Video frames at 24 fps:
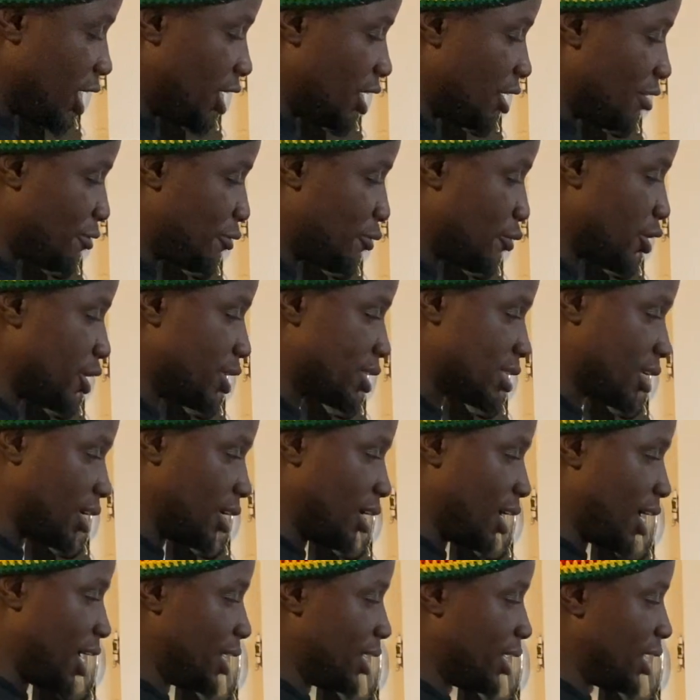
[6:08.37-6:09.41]
the freezer
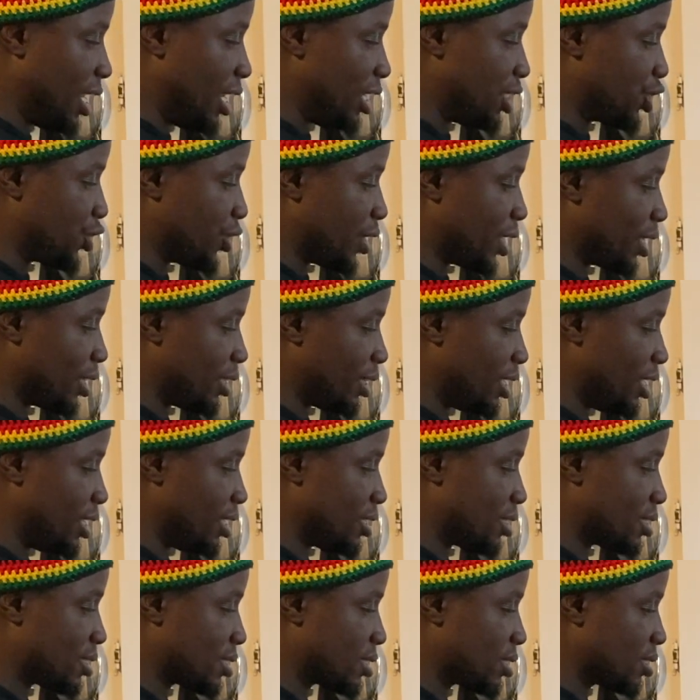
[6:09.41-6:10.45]
and then I'll drink
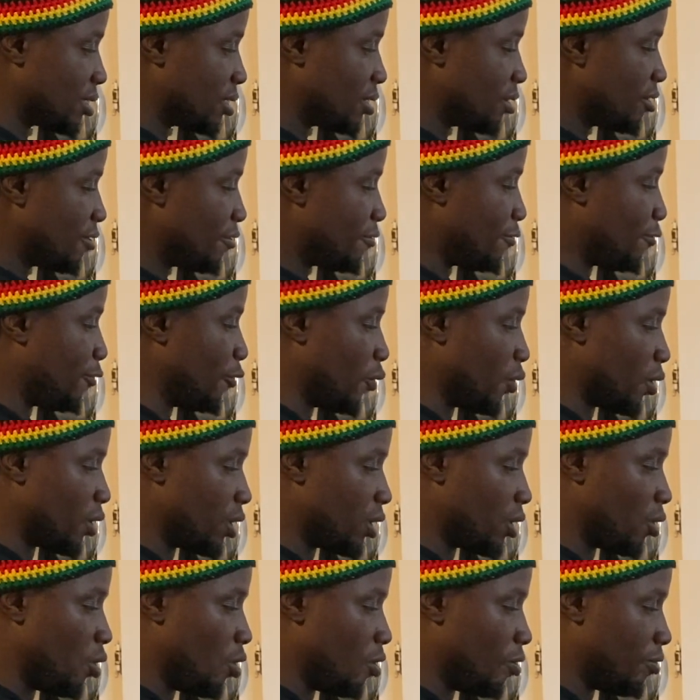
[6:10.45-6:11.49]
these 4
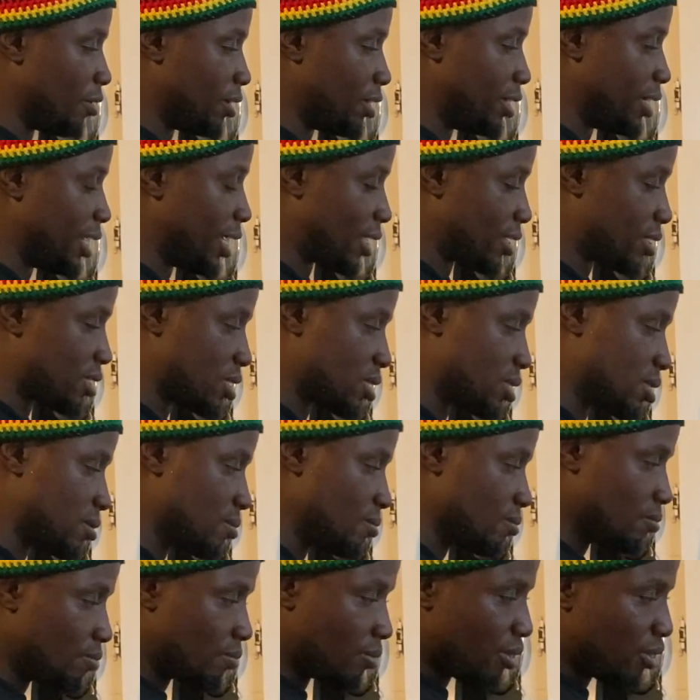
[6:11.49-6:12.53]
over the next
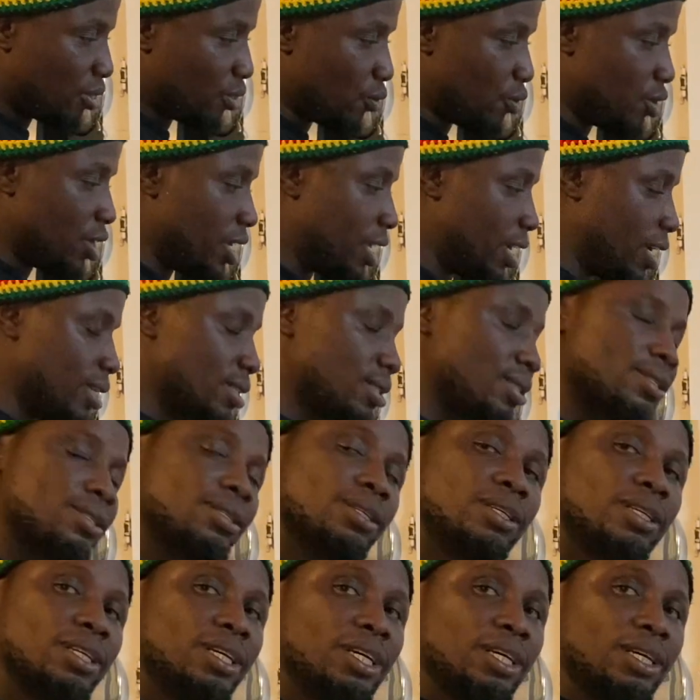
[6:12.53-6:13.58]
3 days.
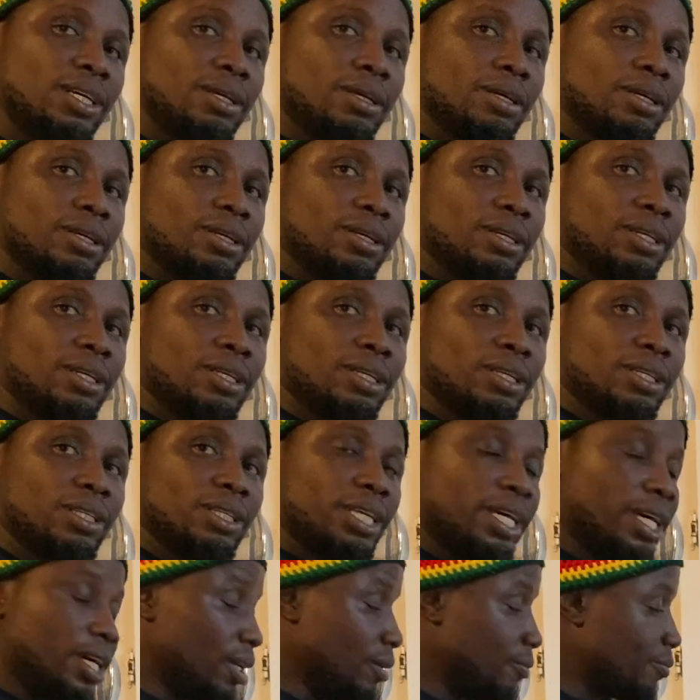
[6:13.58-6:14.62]

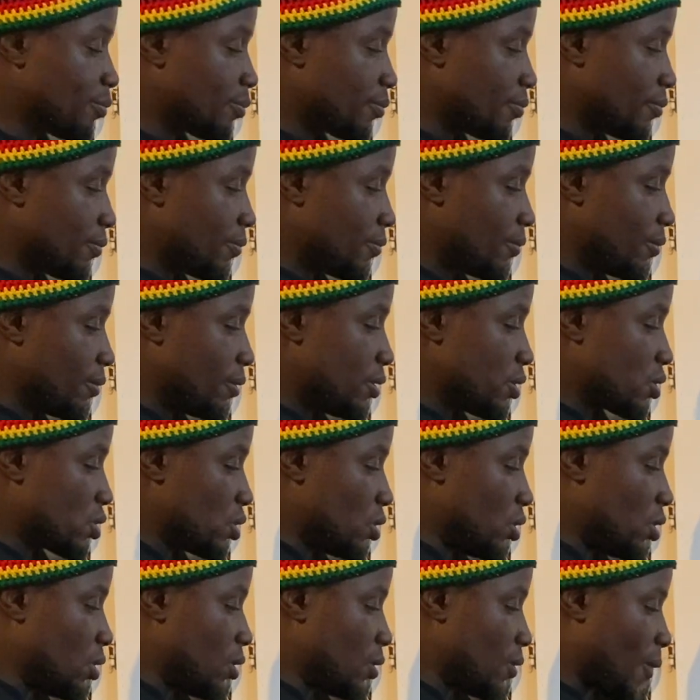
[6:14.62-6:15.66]
Yeah?
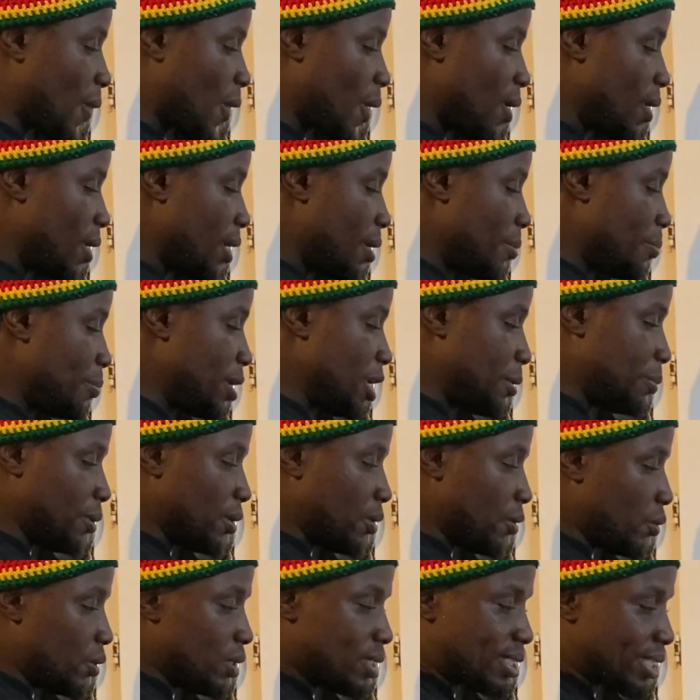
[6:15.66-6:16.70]
So
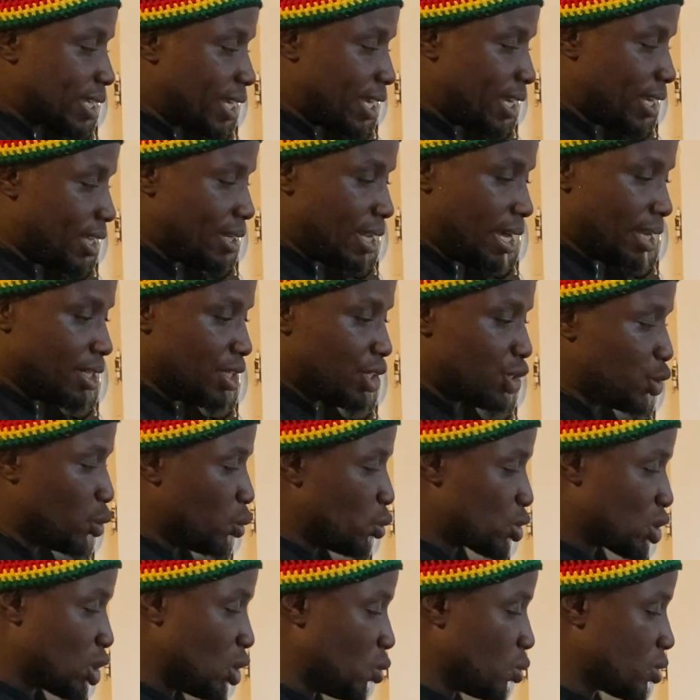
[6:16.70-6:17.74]
people will say that the
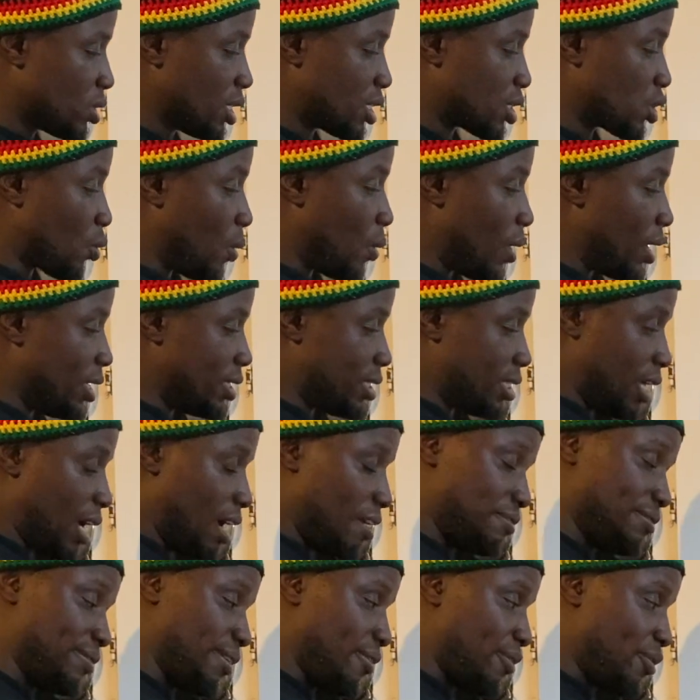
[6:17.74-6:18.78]
juice loses its quality
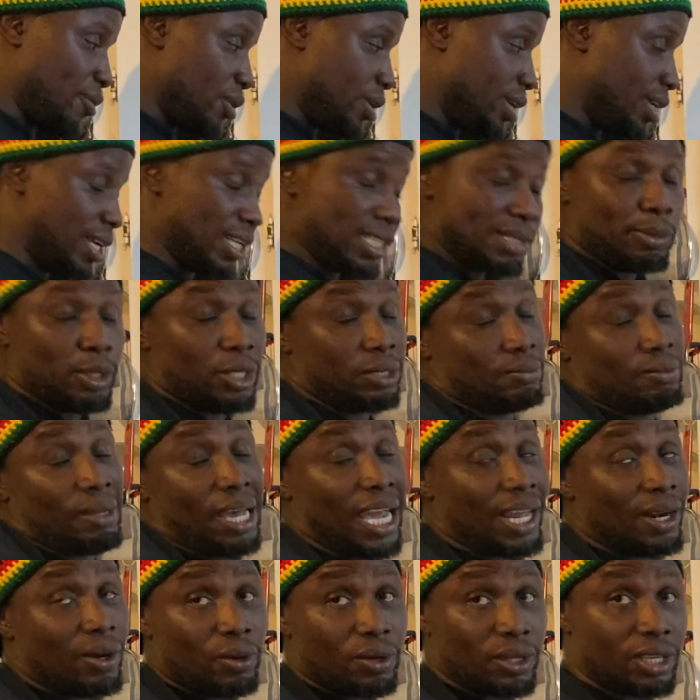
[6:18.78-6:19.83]
after 3 days, but I
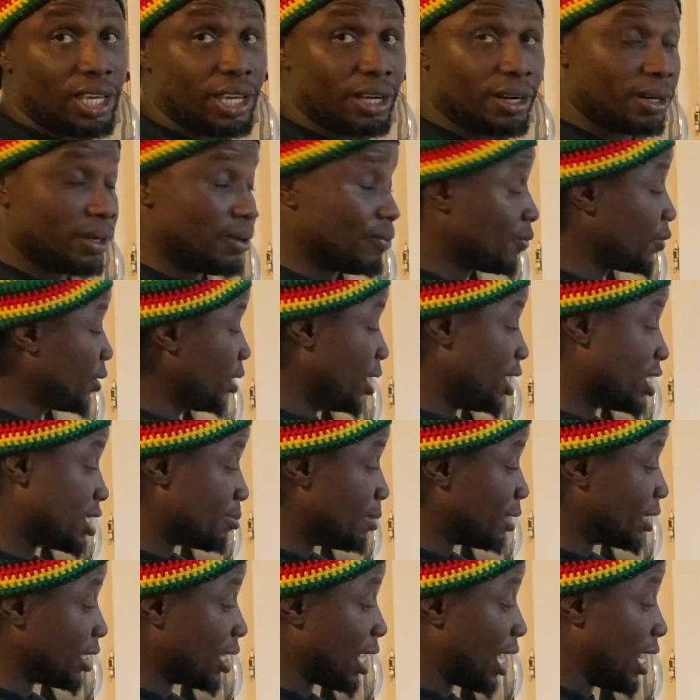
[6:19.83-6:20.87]
don't care. It's
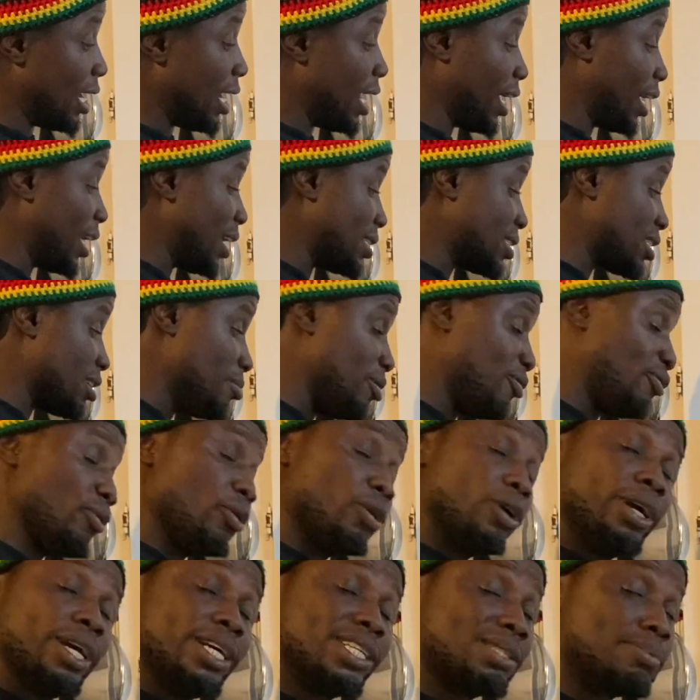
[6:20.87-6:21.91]
better, like I said before,
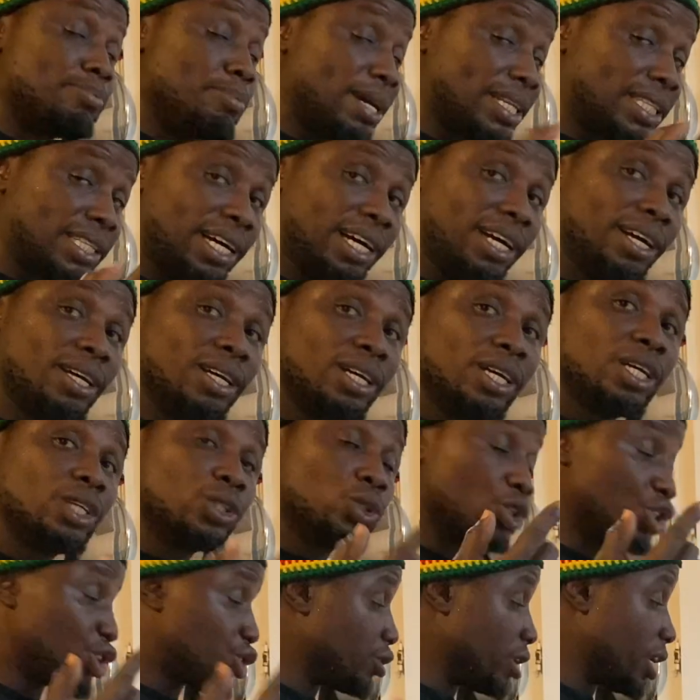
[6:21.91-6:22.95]
it's better to
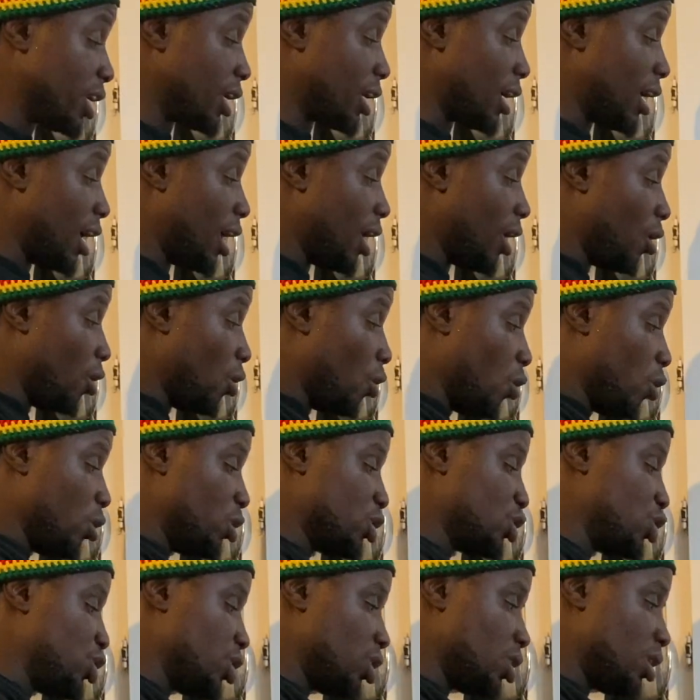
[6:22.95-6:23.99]
drink an old
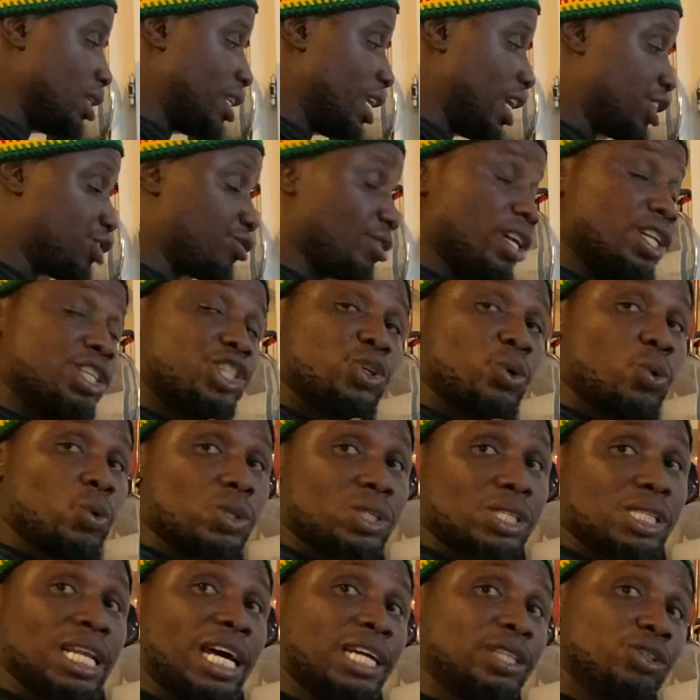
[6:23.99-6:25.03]
natural juice
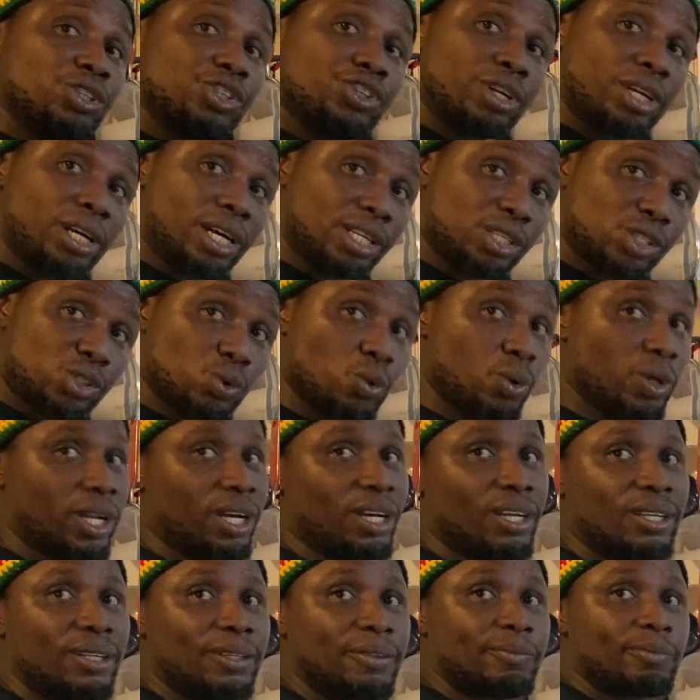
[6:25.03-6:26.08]
than to drink a soda
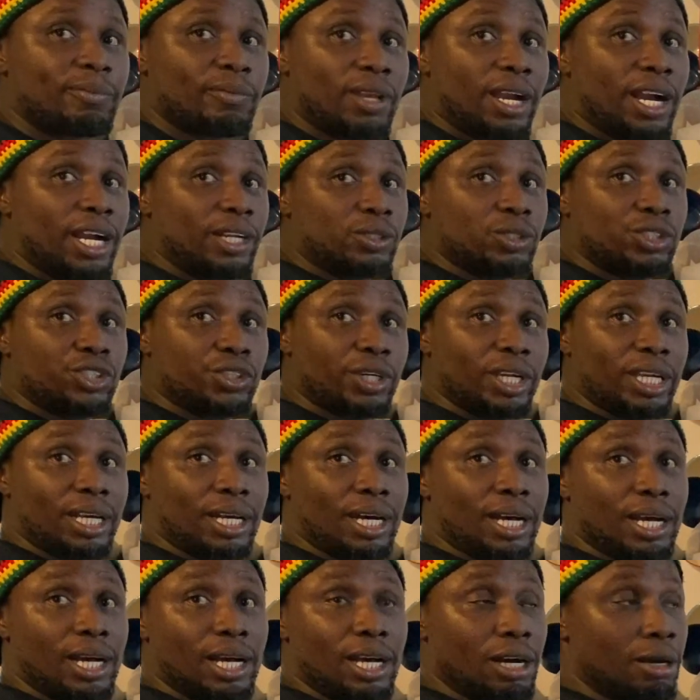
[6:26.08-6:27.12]
or to drink
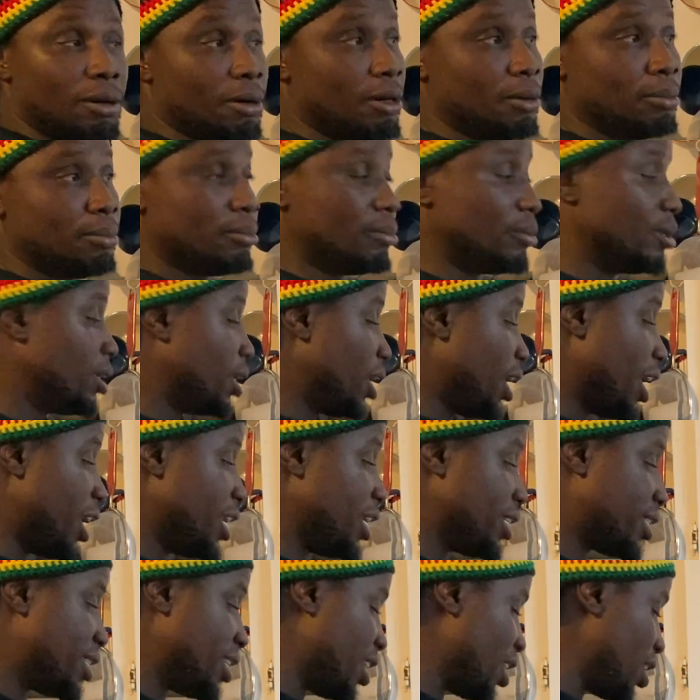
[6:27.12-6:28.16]

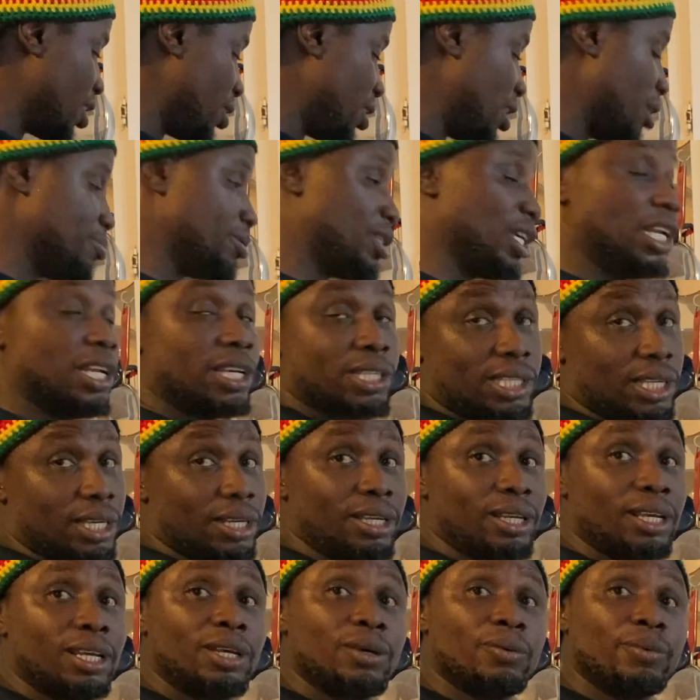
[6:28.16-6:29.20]
anything them tell you, sir.
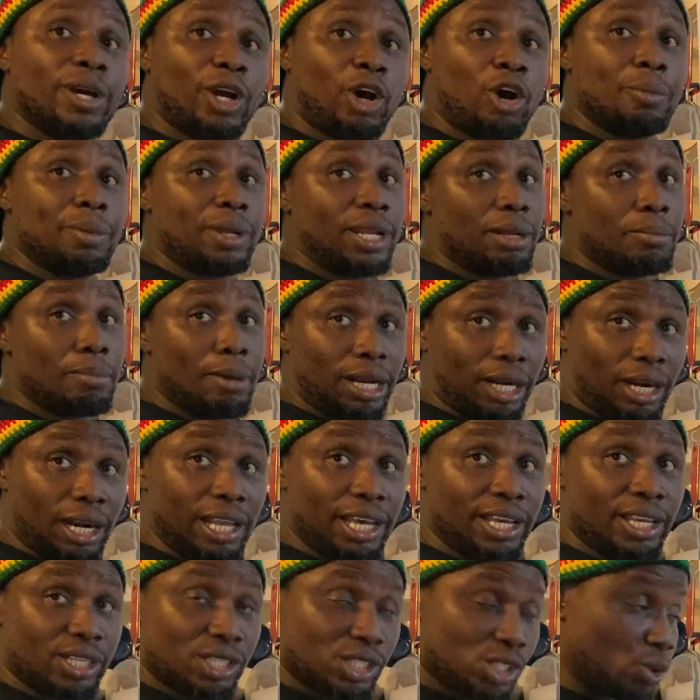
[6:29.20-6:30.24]
You're coming at the back like
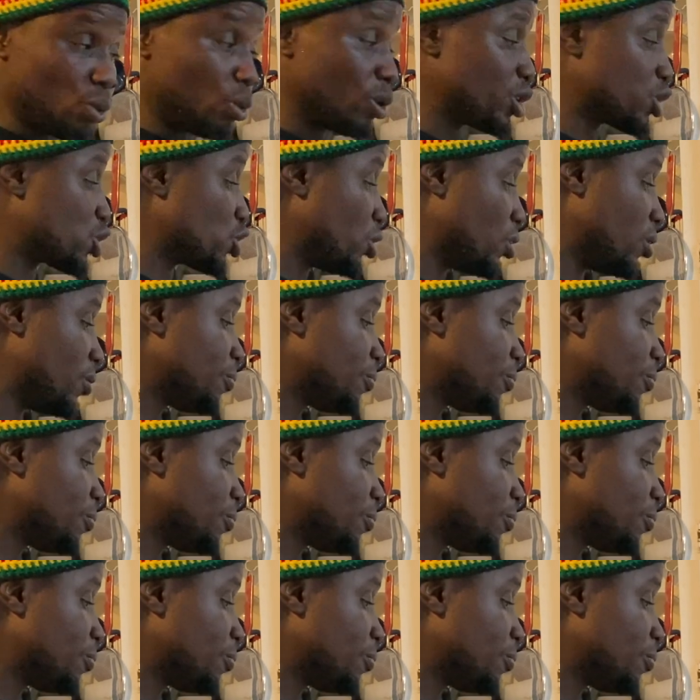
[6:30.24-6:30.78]
a store. So